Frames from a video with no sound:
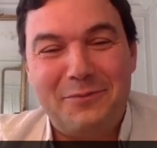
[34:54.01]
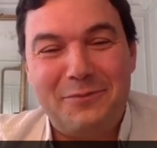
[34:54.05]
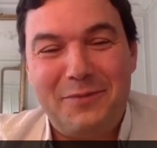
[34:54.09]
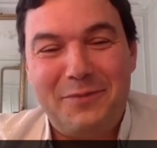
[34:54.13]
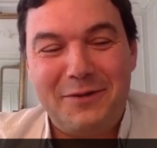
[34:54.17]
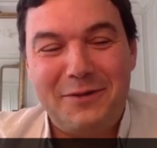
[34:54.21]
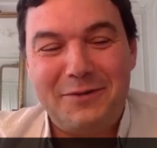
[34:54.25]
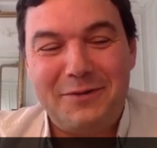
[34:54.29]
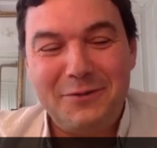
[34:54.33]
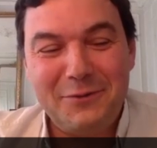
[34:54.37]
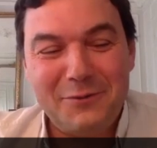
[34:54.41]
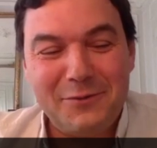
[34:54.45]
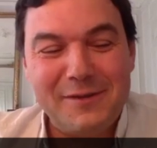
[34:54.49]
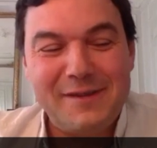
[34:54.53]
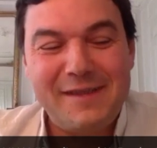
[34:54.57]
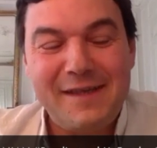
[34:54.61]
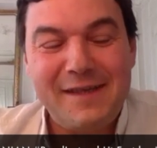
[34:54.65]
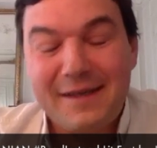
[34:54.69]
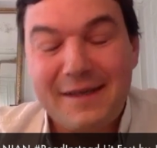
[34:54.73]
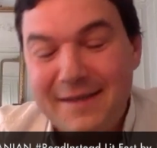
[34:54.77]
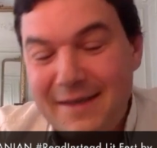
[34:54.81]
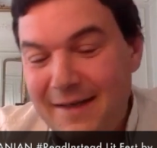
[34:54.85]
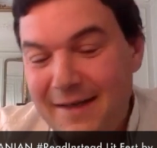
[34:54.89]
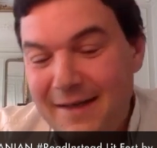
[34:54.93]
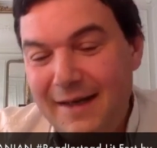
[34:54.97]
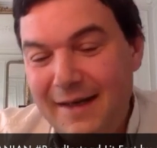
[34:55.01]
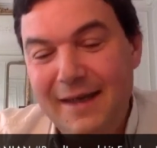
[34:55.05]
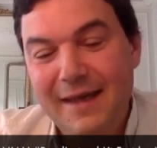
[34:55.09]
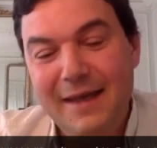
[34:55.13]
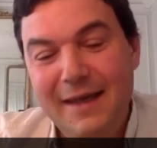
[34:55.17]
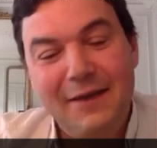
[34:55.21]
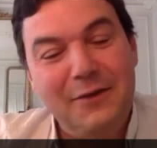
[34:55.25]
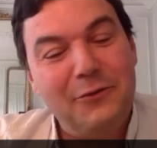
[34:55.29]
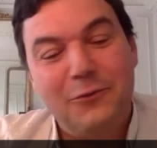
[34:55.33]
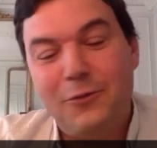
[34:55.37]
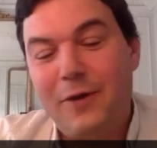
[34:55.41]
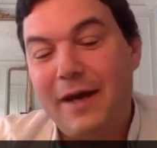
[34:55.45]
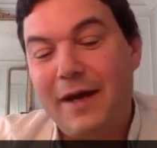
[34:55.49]
But, you know, certainly,
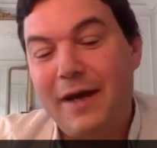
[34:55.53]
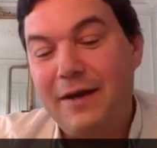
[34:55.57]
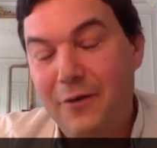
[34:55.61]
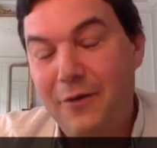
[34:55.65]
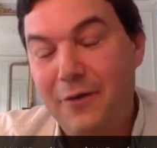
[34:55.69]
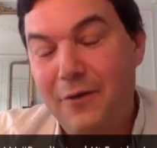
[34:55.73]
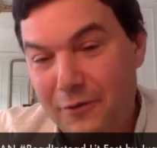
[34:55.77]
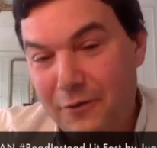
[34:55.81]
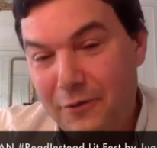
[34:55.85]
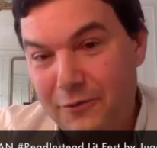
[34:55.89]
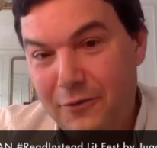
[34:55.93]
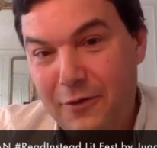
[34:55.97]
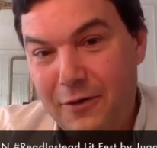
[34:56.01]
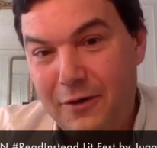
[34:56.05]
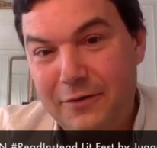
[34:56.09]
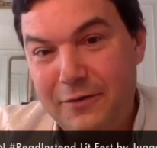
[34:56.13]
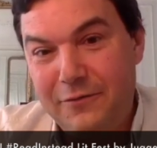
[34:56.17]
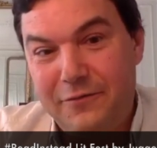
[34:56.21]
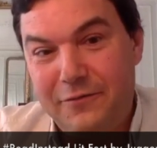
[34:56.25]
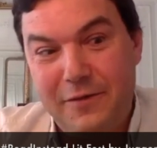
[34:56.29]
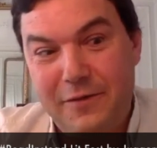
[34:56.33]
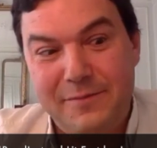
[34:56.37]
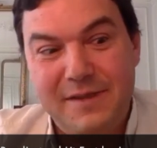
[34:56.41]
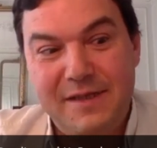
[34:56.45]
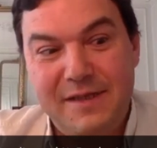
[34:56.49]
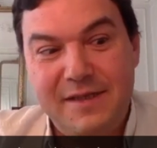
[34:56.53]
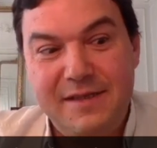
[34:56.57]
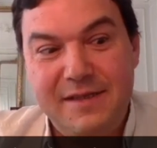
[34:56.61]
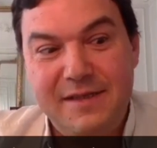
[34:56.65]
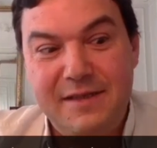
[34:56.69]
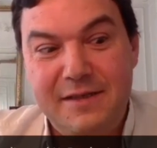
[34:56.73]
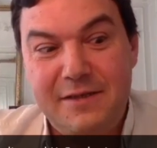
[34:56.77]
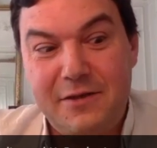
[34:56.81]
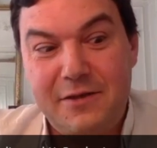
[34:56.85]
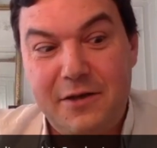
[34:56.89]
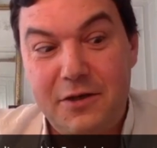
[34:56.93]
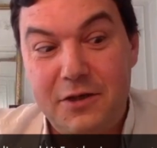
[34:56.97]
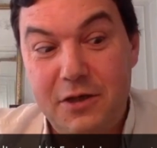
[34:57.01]
you know, I learned a lot from this
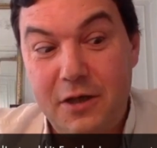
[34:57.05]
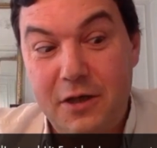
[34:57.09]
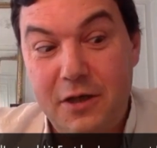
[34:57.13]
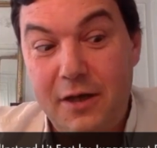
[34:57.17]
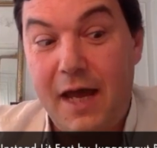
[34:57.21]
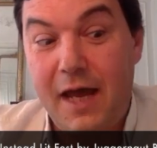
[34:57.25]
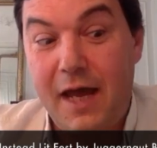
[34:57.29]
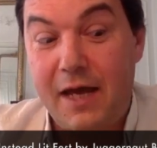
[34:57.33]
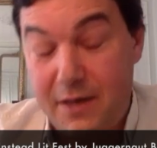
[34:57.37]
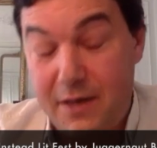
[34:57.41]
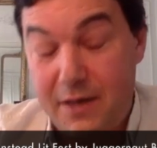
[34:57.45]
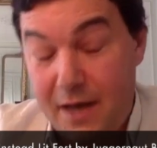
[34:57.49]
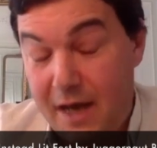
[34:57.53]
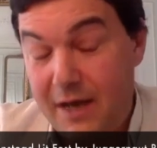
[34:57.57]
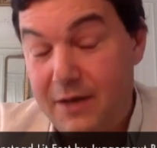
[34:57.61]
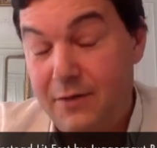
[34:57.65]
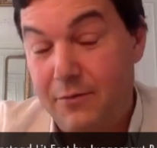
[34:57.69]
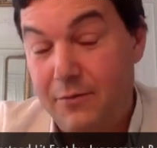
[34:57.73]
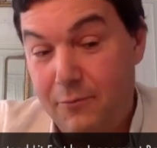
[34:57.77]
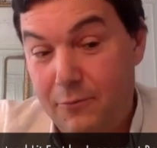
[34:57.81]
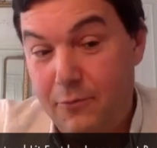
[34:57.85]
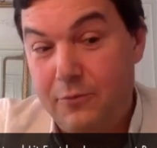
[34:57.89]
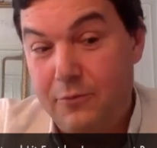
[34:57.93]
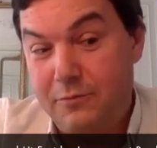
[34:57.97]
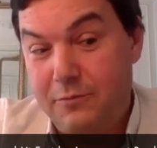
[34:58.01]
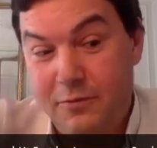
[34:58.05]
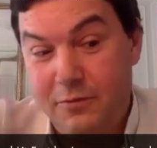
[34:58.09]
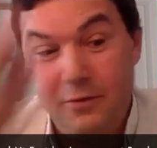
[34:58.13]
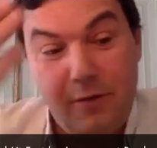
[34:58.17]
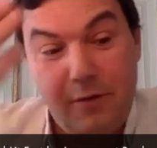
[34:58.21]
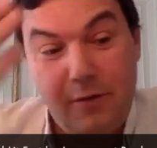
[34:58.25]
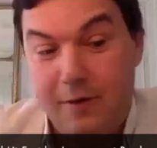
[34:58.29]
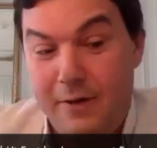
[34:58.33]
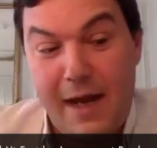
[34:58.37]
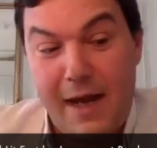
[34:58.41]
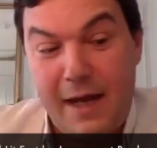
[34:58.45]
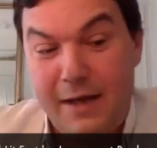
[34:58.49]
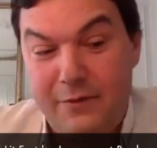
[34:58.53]
discussion. I, I would, you
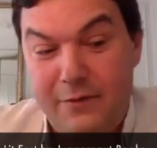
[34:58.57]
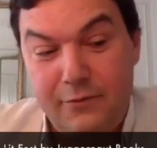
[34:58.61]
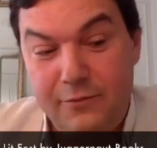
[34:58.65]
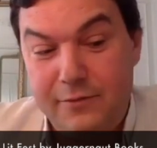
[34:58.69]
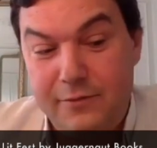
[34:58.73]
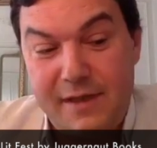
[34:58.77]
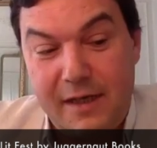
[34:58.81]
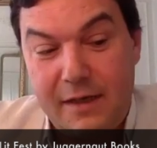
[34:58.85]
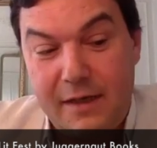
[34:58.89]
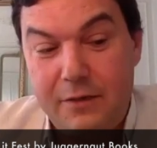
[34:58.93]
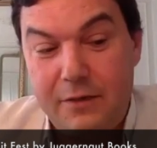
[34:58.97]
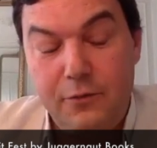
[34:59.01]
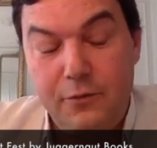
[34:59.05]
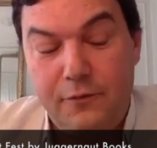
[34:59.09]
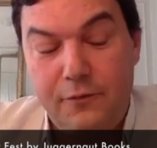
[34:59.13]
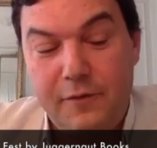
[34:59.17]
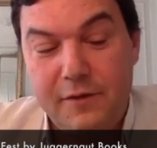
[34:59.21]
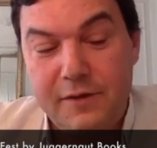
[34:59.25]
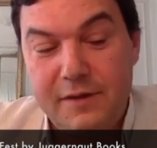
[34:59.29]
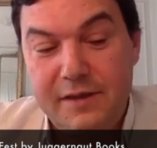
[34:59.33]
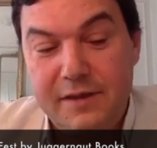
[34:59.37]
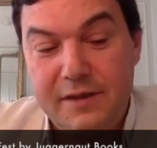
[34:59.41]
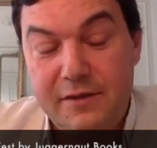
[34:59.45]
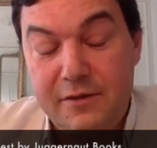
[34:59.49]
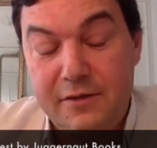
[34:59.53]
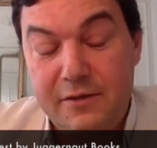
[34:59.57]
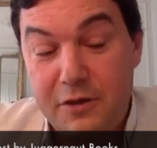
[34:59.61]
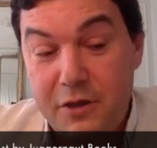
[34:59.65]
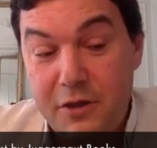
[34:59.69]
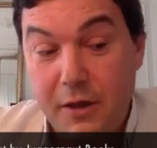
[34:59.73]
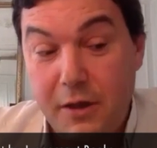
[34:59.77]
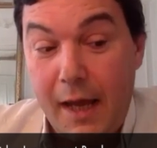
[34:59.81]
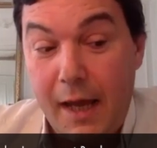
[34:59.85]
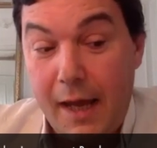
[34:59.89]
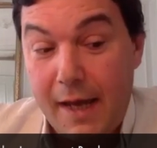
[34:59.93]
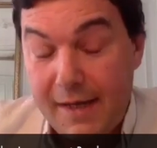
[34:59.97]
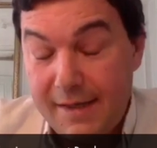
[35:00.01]
know, like to thank you for the discussion.